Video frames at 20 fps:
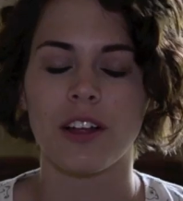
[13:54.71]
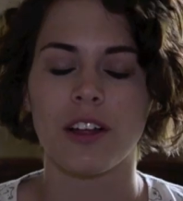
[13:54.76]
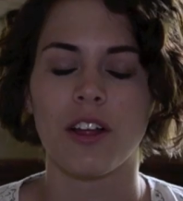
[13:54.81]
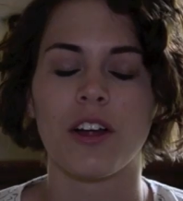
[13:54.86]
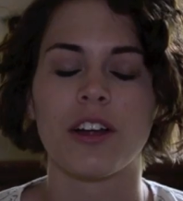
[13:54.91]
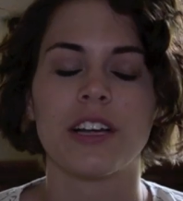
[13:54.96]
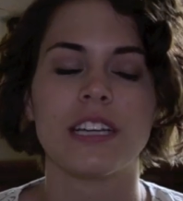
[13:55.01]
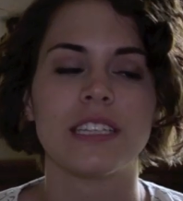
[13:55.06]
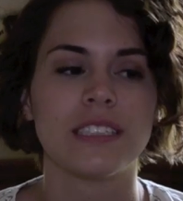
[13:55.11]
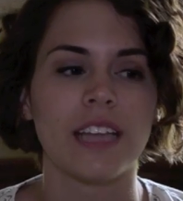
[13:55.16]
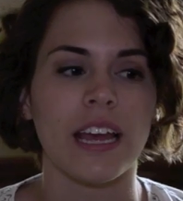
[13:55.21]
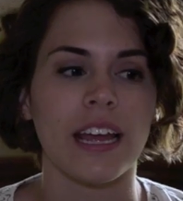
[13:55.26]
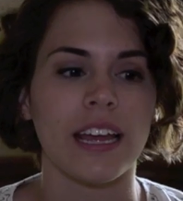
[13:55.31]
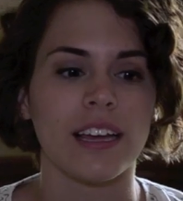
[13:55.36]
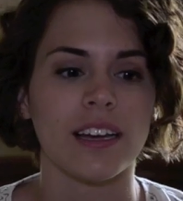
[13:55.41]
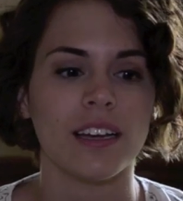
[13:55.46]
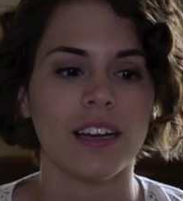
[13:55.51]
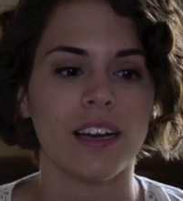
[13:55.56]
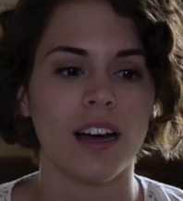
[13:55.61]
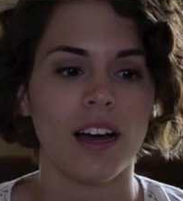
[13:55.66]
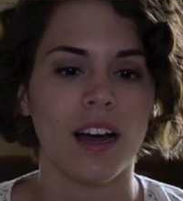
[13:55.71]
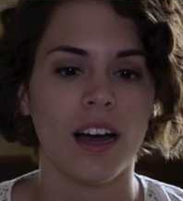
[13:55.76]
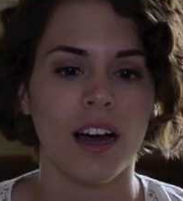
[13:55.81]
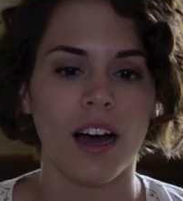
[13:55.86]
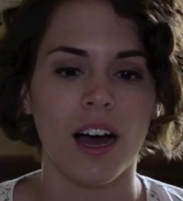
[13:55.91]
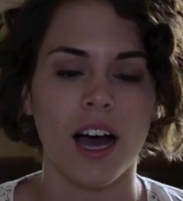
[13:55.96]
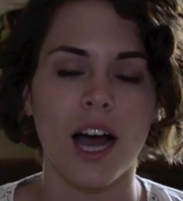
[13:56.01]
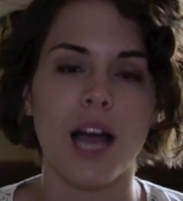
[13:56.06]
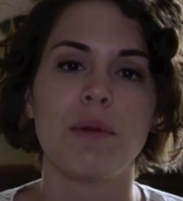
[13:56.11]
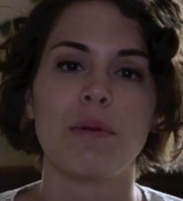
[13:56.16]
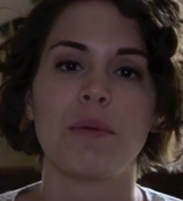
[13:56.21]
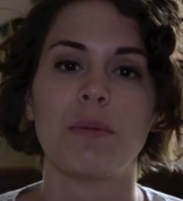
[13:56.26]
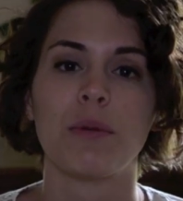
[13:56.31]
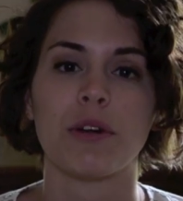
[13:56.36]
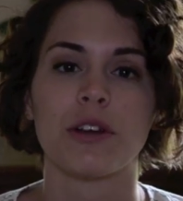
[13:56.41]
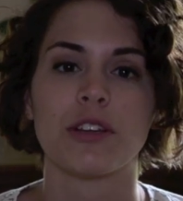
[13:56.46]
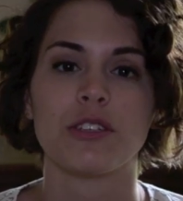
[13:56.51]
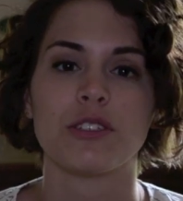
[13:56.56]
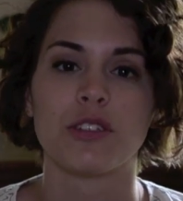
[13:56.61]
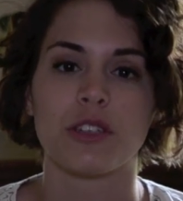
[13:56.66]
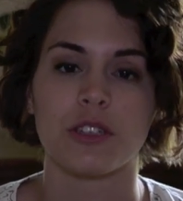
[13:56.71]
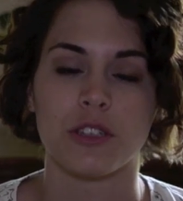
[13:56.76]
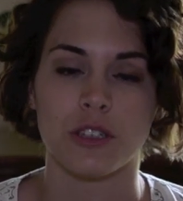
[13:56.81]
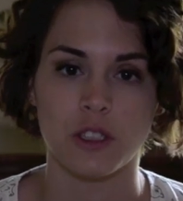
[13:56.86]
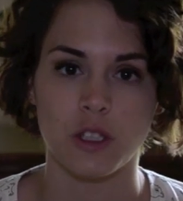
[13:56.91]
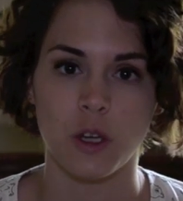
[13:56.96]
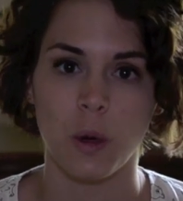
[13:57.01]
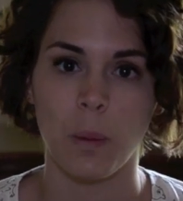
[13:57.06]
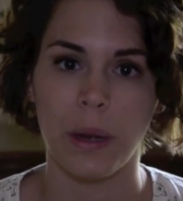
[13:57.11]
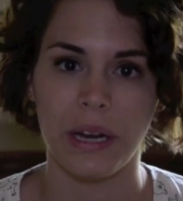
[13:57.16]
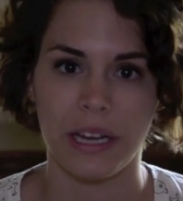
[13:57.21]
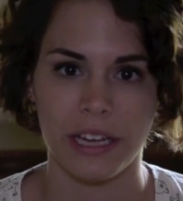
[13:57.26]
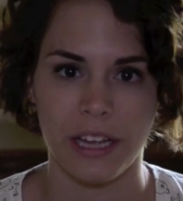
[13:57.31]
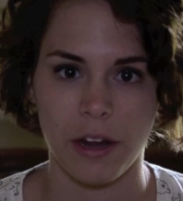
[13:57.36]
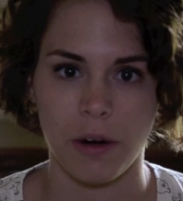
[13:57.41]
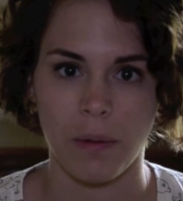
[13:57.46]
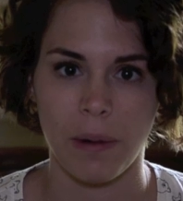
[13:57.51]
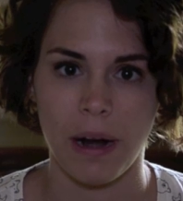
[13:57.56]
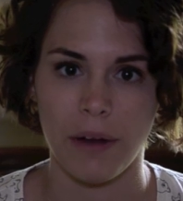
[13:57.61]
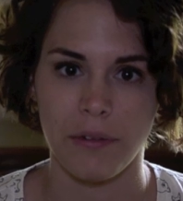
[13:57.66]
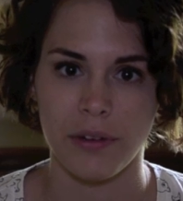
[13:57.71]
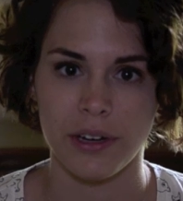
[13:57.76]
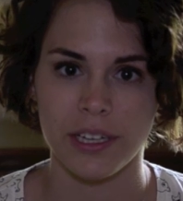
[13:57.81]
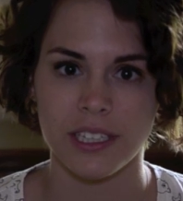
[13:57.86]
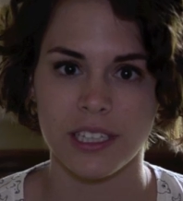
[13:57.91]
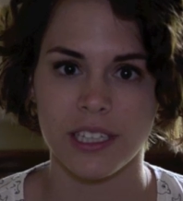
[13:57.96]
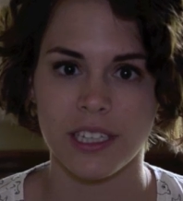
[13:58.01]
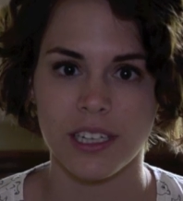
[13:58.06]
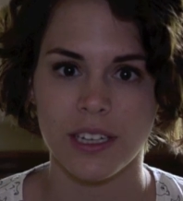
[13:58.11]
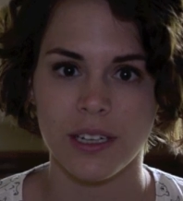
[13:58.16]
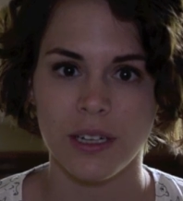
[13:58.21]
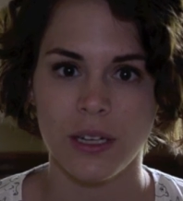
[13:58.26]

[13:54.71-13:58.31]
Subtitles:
Clary's saying, I'm a Morgenstern, there's no way to get around it.